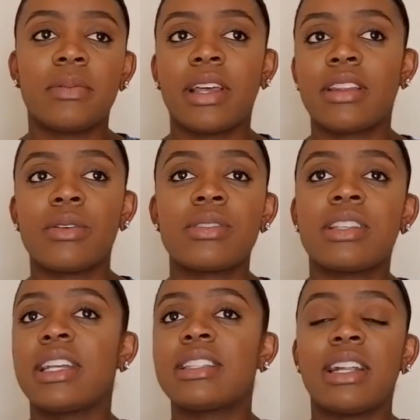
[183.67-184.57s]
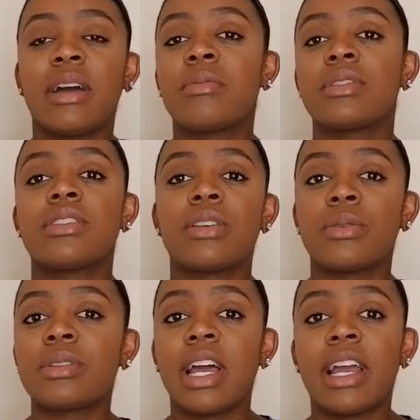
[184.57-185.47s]
Like, those nights that I was
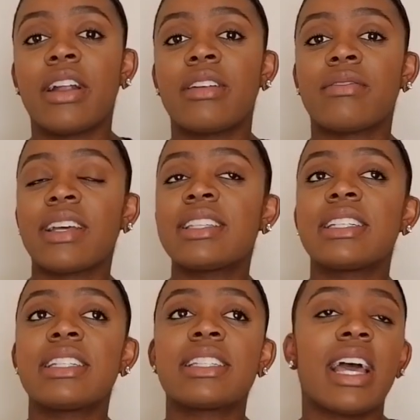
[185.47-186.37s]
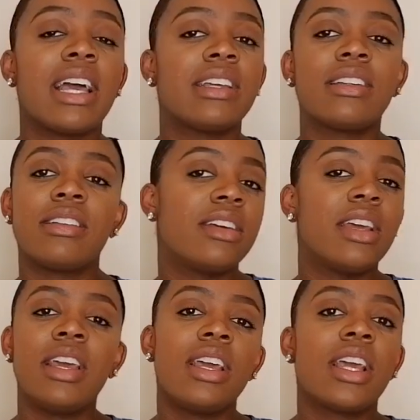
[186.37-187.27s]
so tired and restless, I
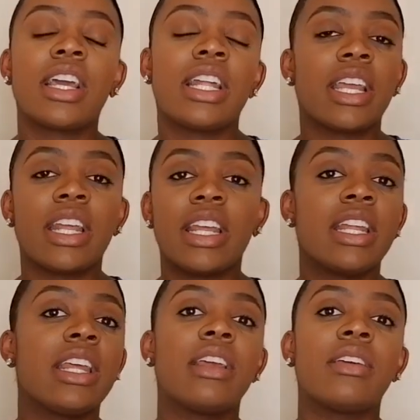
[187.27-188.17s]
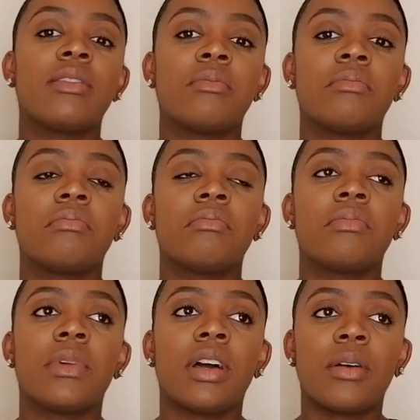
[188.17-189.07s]
couldn't get any
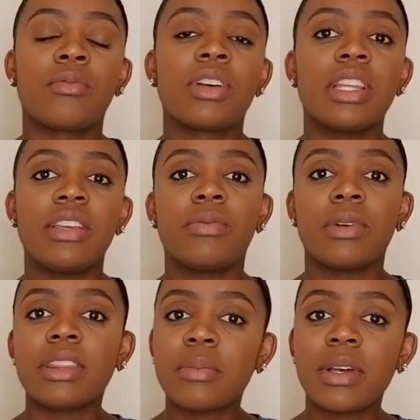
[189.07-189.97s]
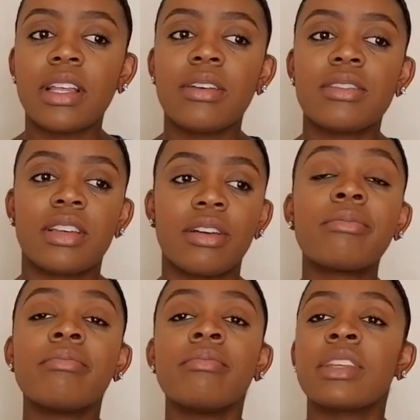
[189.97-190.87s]
relief with the pillow. So
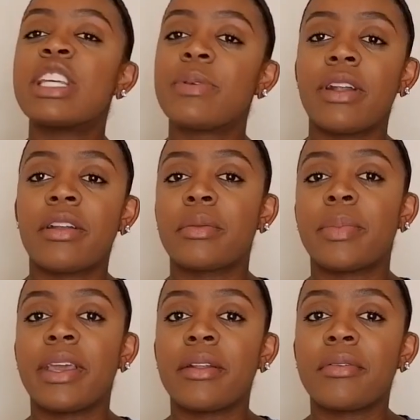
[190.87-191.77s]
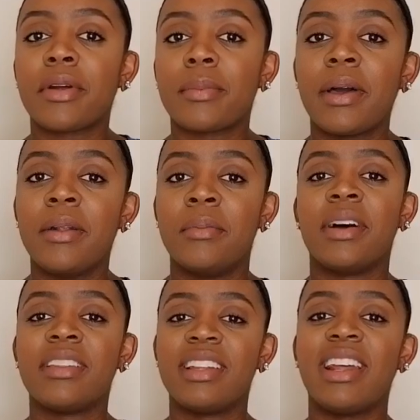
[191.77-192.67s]
it's been under the bed for about a
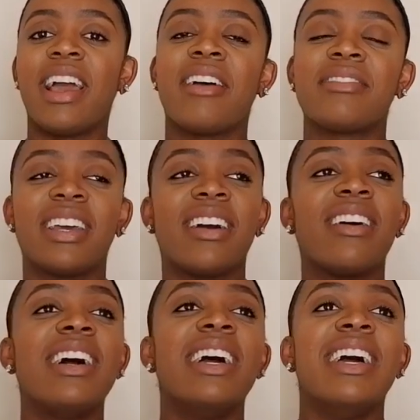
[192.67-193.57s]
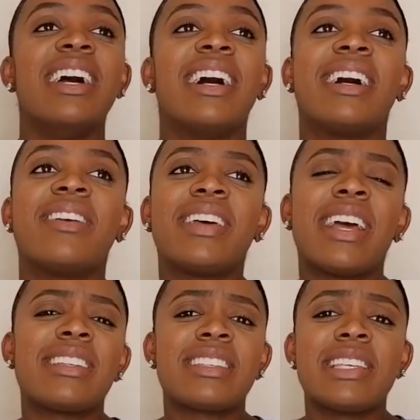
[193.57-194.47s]
month and a half now, and
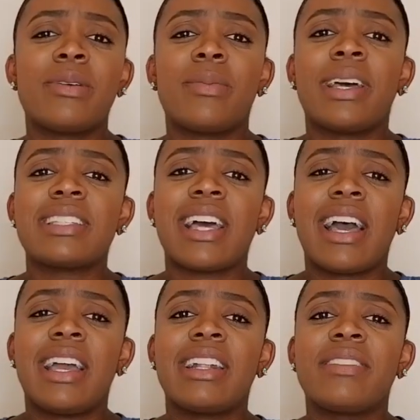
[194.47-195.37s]
I just sleep on my side.